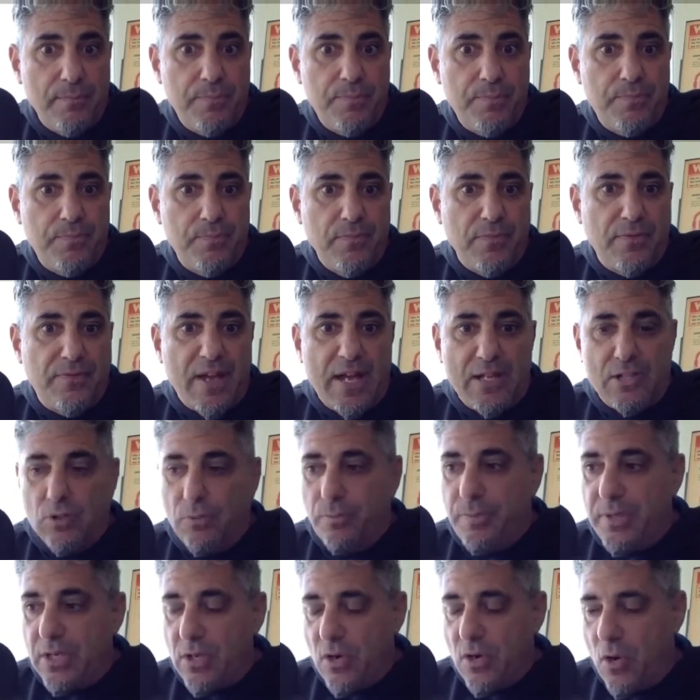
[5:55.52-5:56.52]
Fazil,
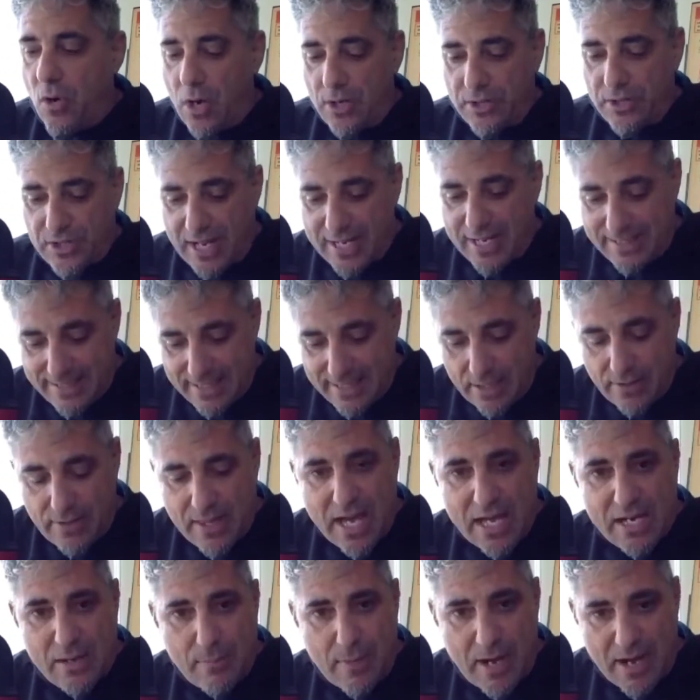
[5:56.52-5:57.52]
because I did
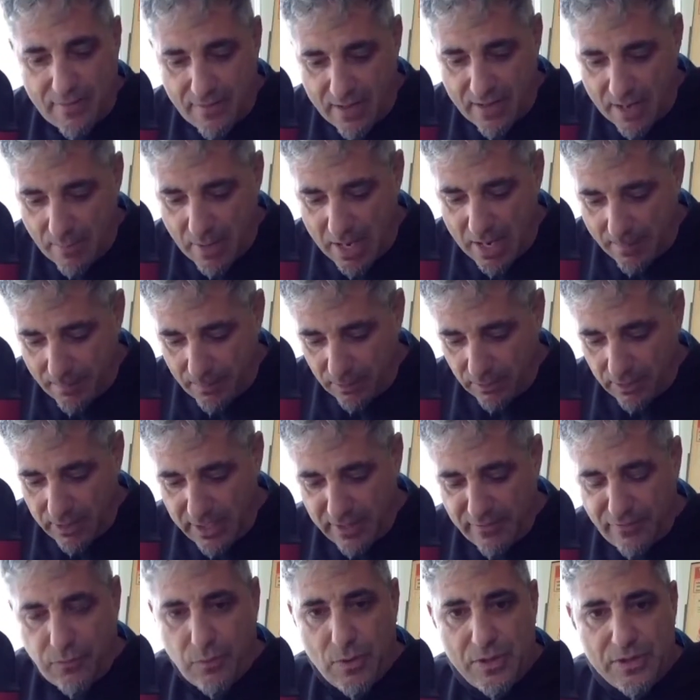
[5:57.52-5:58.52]
that and my
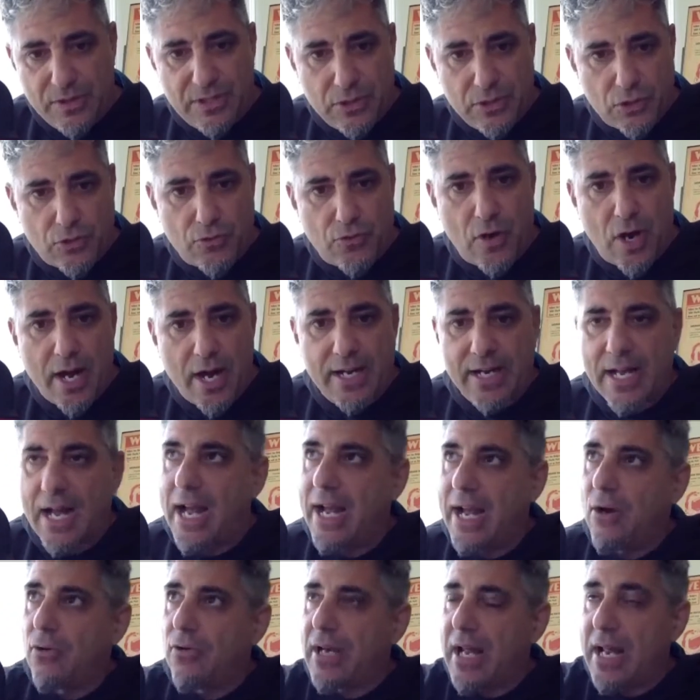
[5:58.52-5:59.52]
belief was in trying,
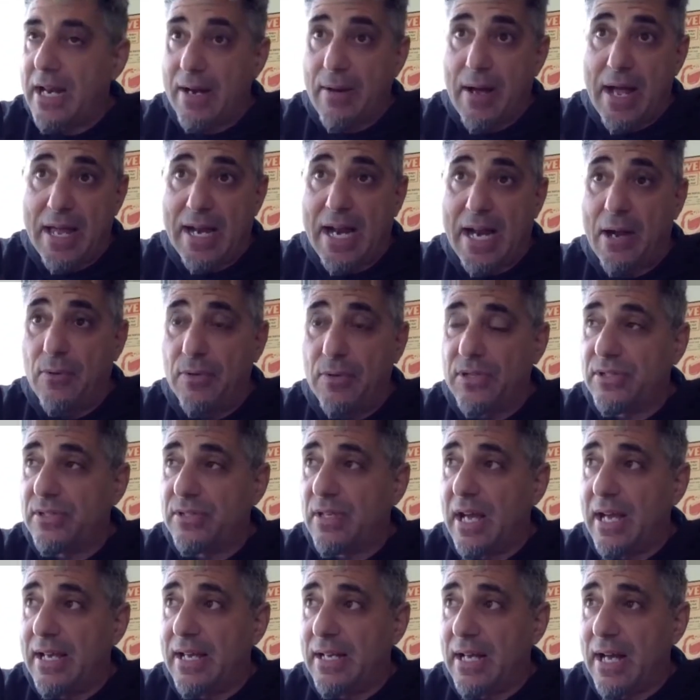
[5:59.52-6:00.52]
I
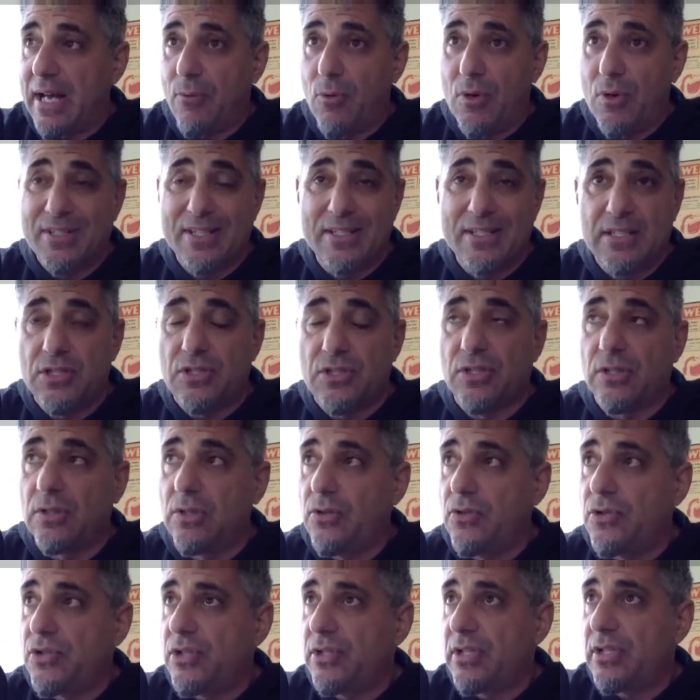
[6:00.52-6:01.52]
wasn't
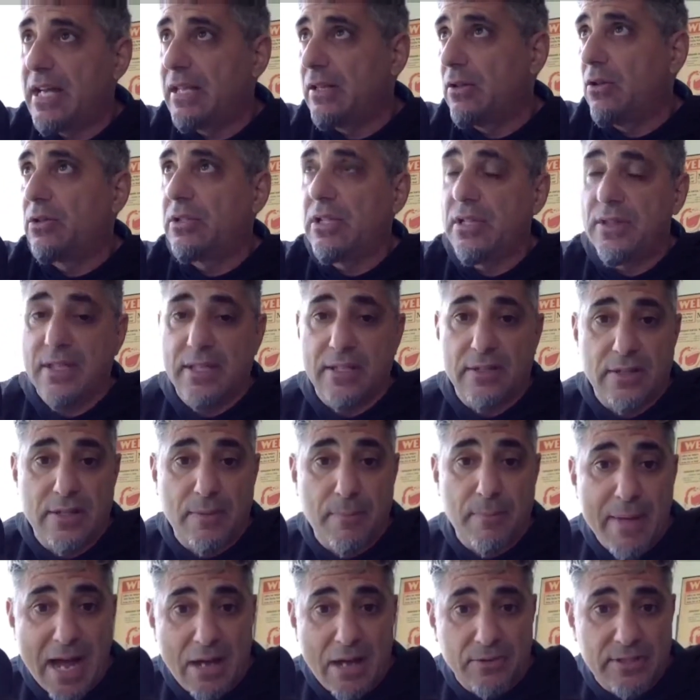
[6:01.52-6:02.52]
disillusioned. I looked at the
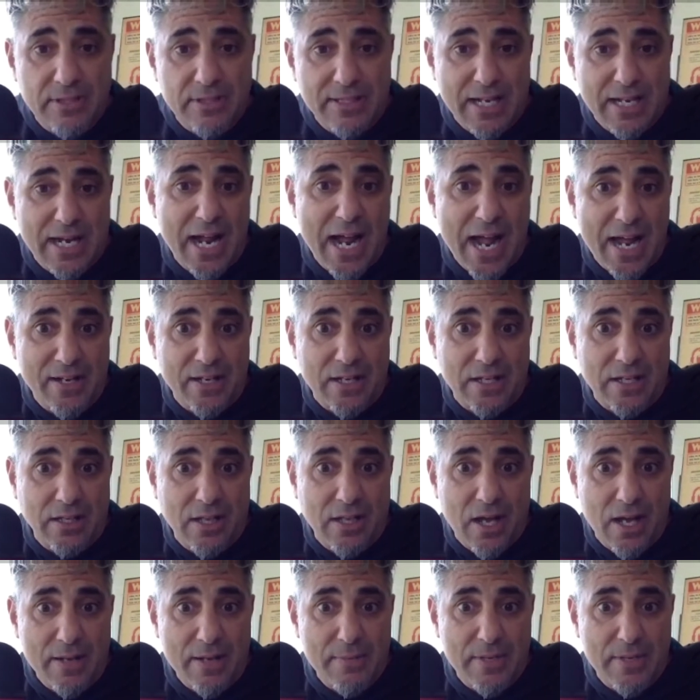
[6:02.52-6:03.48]
mountain that I had to climb and I